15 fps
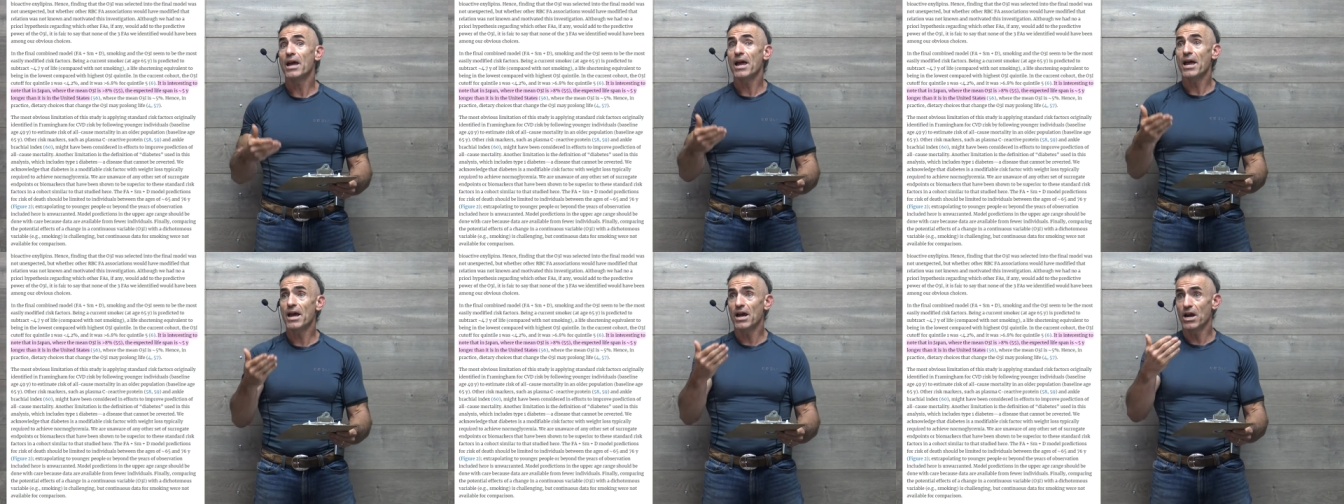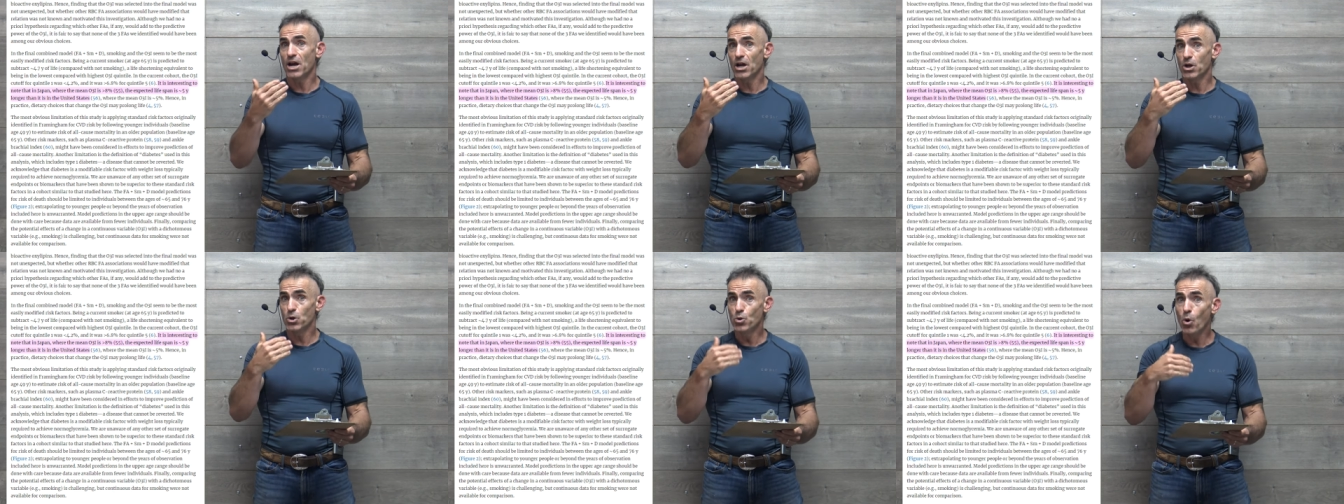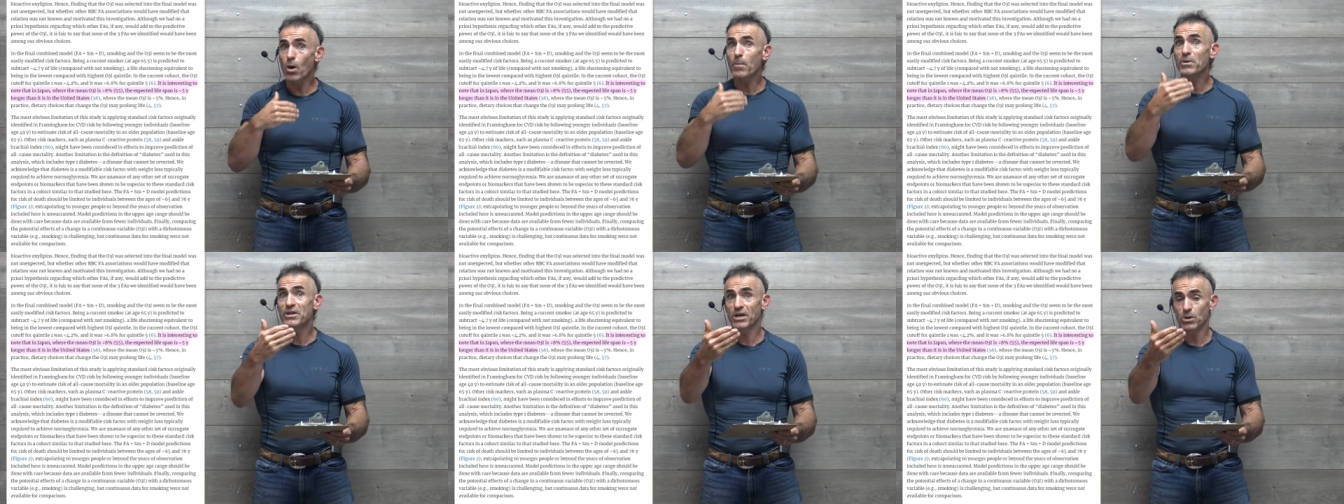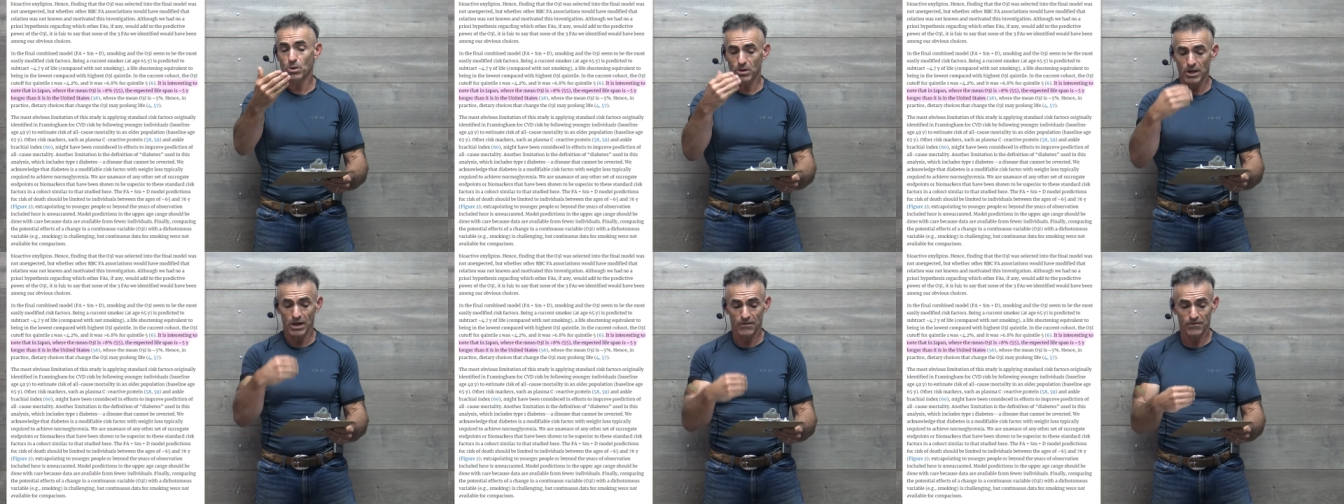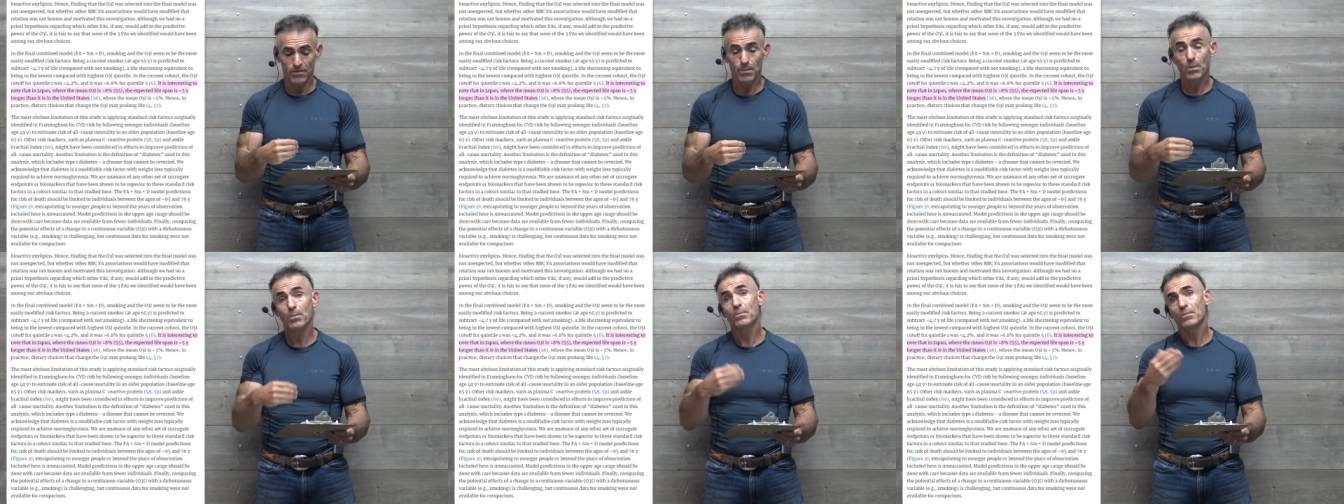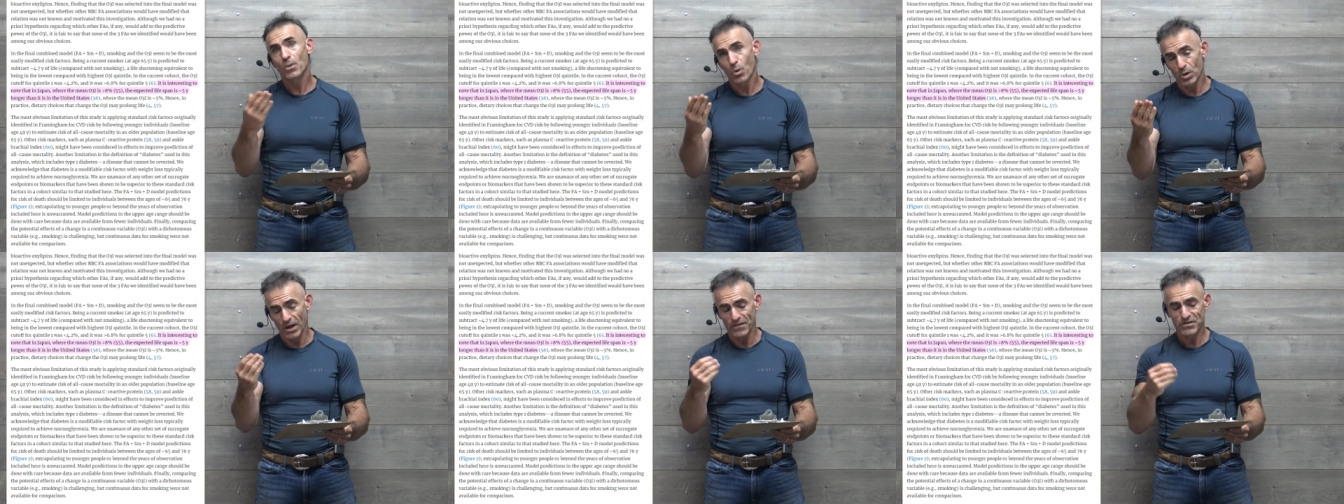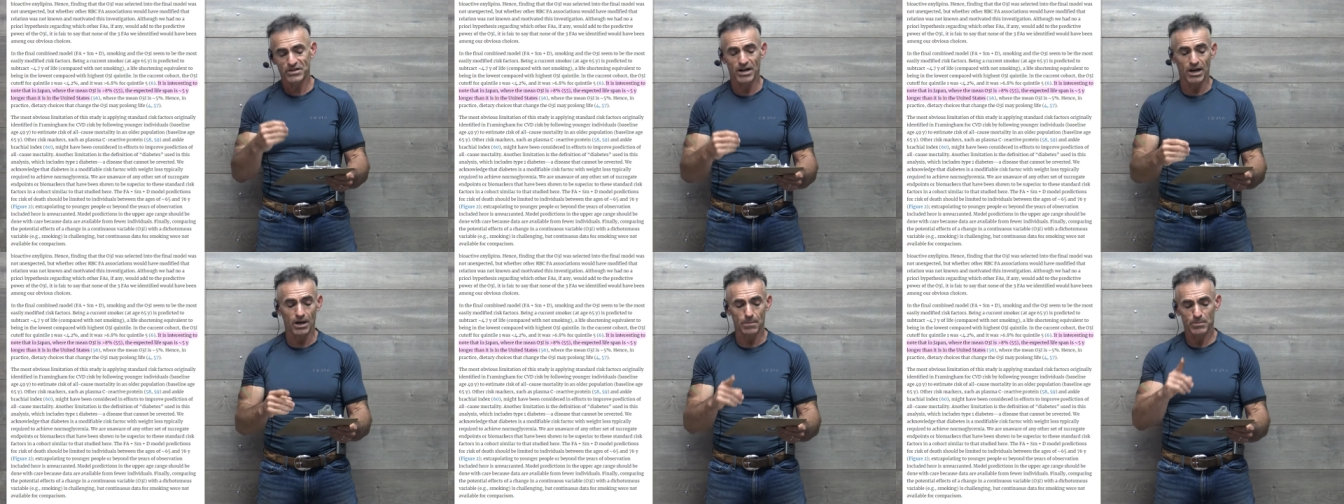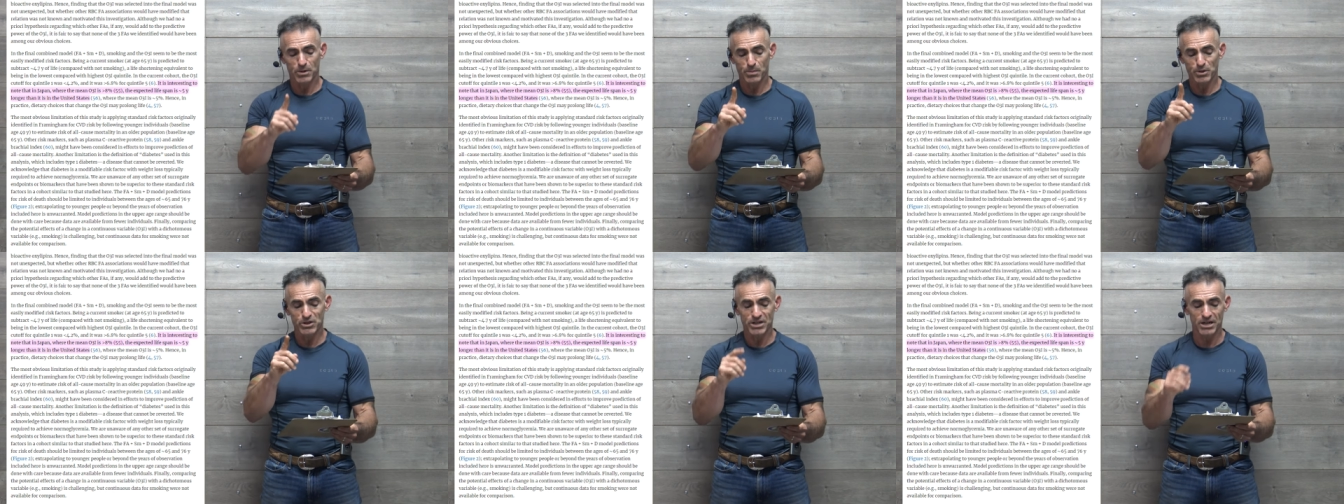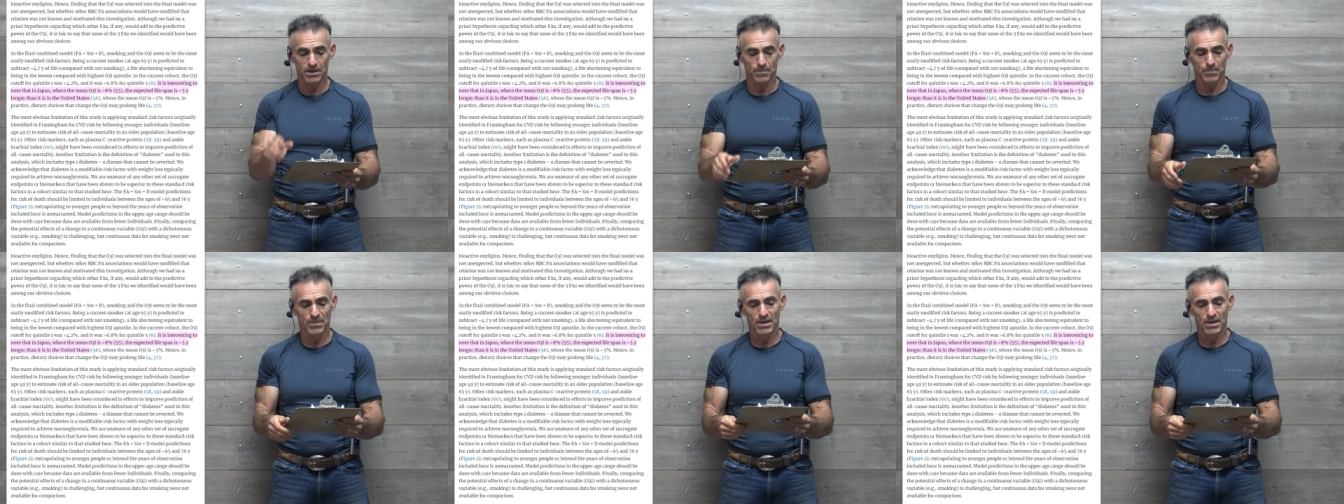in your particular life or lifestyle to proceed.